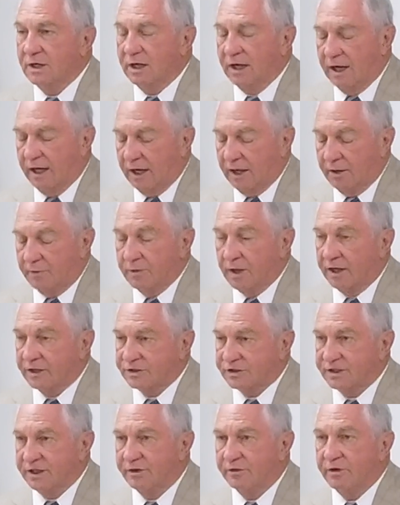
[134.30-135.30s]
Uh, a
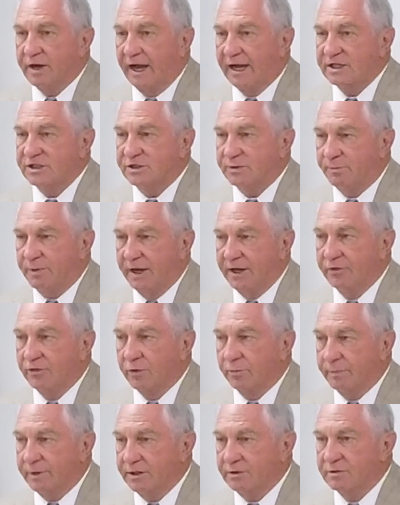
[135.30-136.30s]
sinner has to pay their
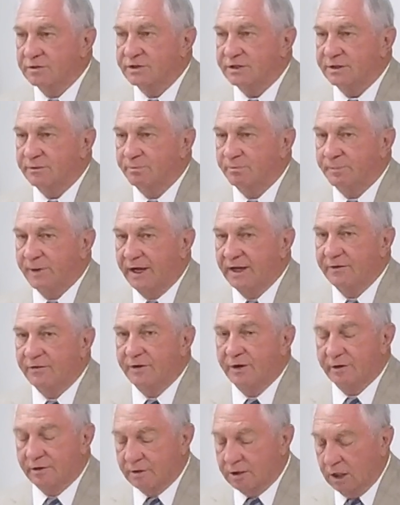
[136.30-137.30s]
bills and pay
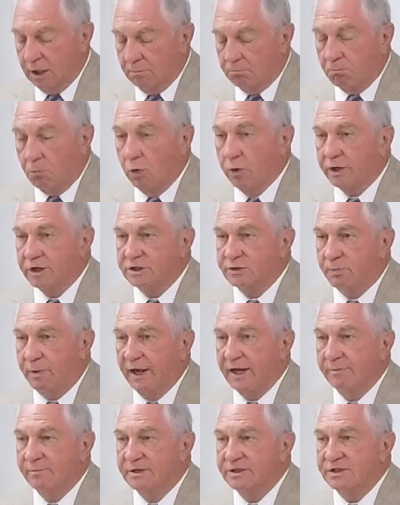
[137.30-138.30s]
their mortgage
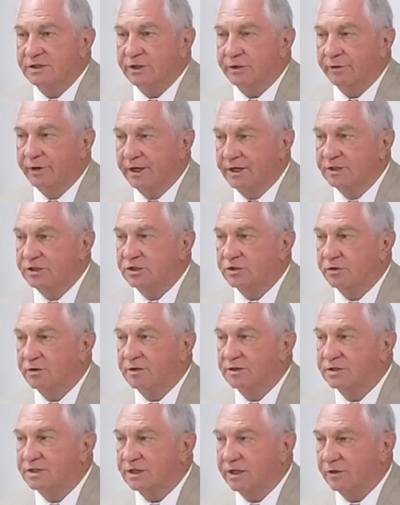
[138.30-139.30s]
payments, their
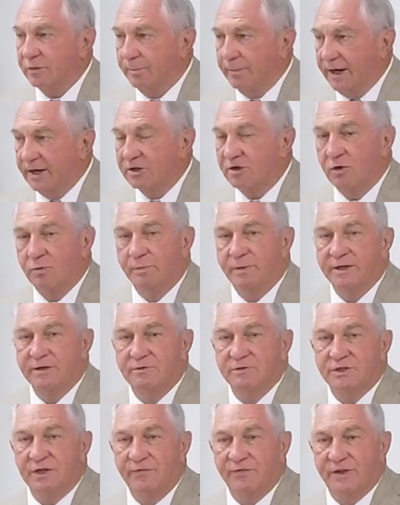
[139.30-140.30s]
insurance, and the medical
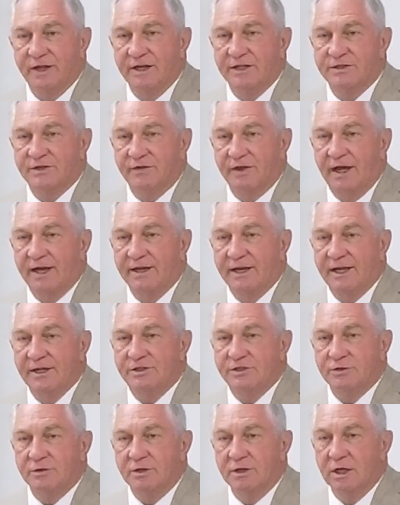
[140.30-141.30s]
bills and things of that
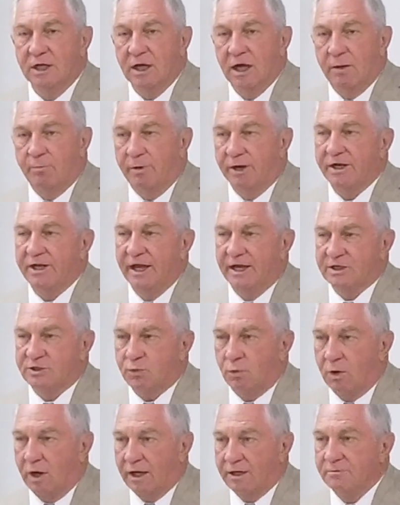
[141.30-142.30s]
nature. But guess
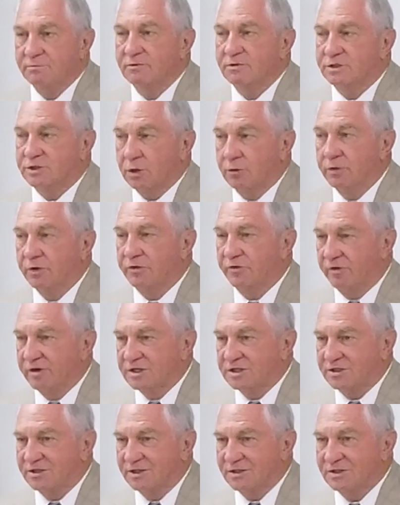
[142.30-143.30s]
what? So do
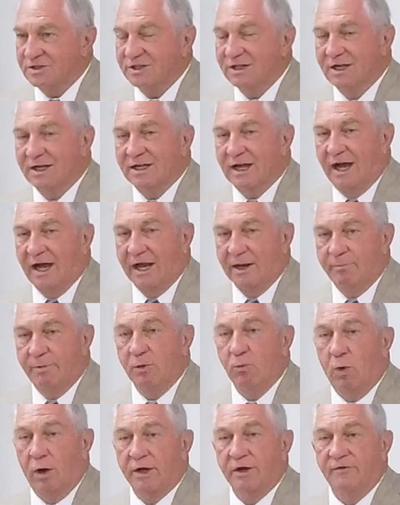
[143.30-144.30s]
Christians. Uh, it'd be
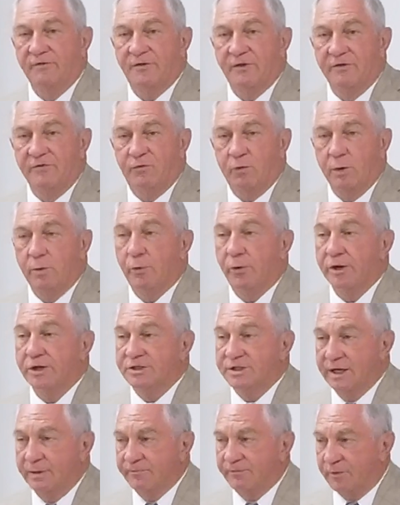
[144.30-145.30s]
wonderful if we were
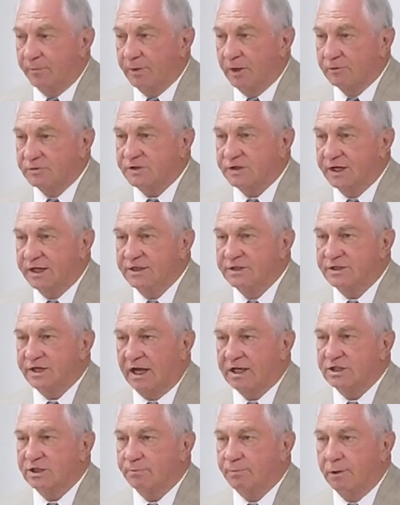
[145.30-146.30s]
exempt from those things.
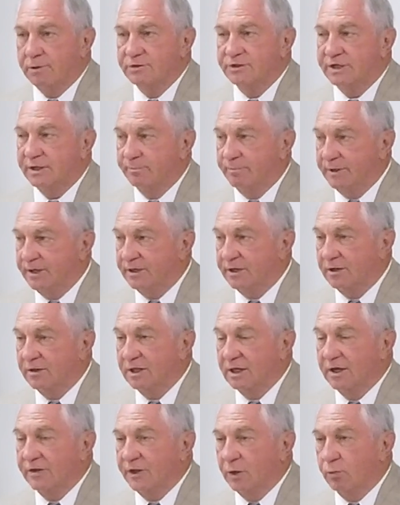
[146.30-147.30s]
I suppose it'd been,
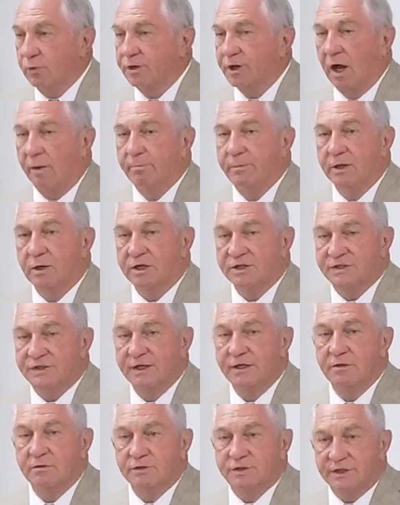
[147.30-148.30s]
there would not be a
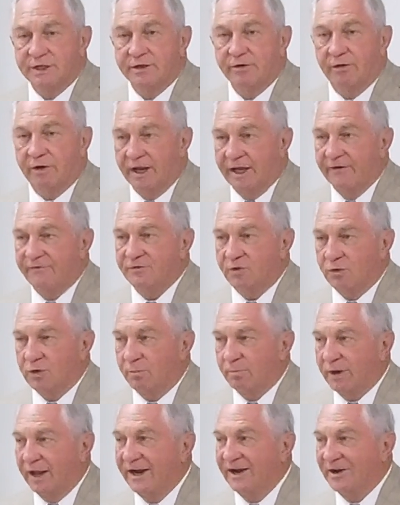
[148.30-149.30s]
single sinner left on the
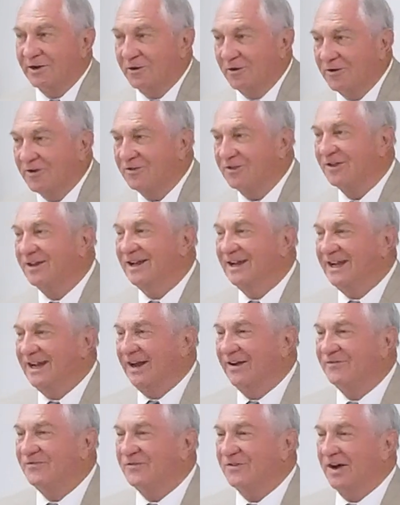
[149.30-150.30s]
planet Earth
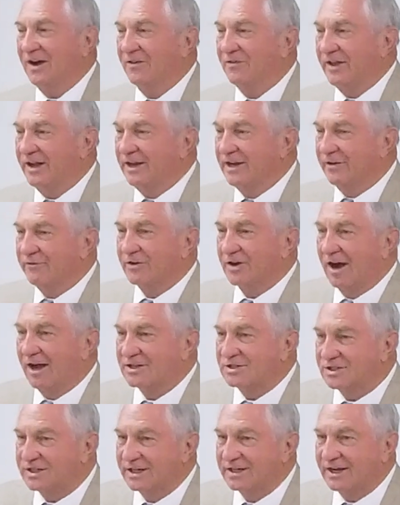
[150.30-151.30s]
if uh, they never
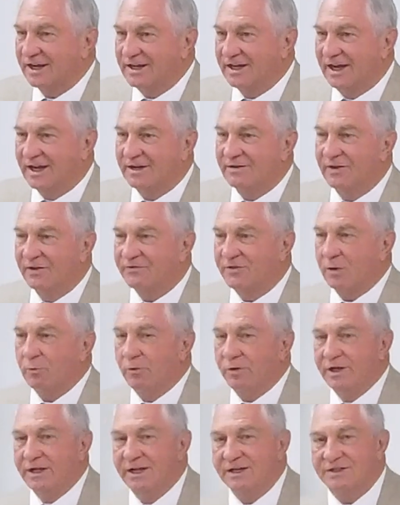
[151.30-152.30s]
got sick again, if they
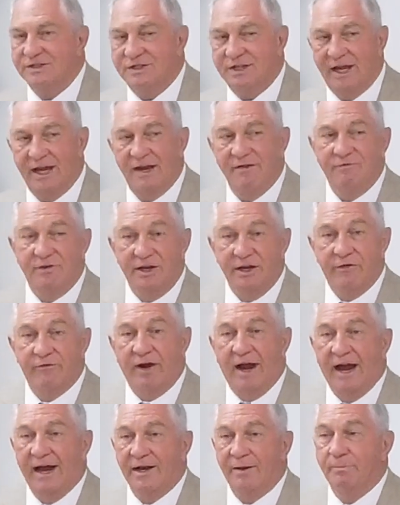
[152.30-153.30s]
were to get saved, and never
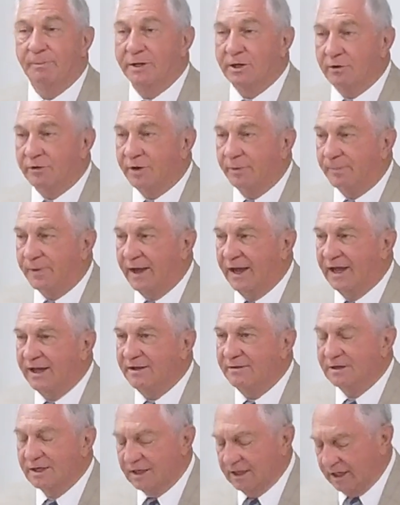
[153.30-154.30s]
had a bill to
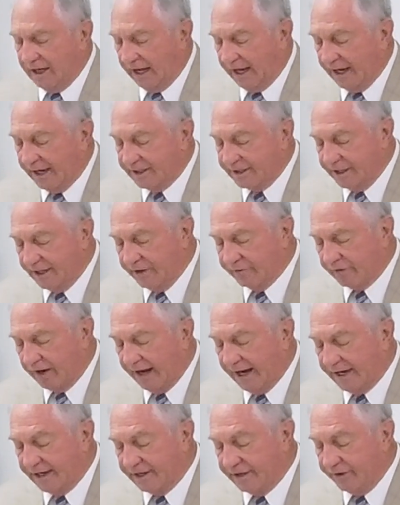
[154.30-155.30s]
pay, and never
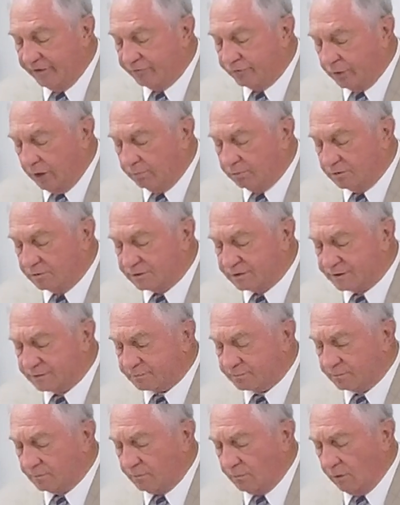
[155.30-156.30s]
had any troubles
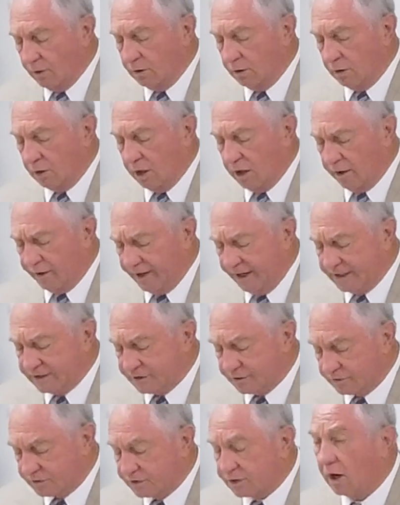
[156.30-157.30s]
or heartaches
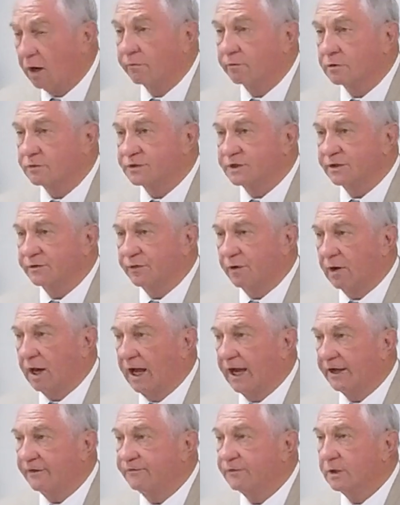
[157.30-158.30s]
or sorrows in their
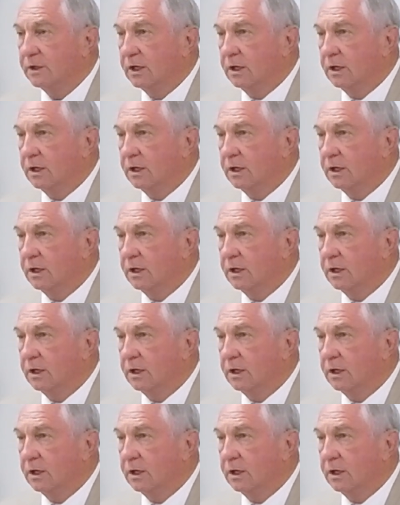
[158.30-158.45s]
life.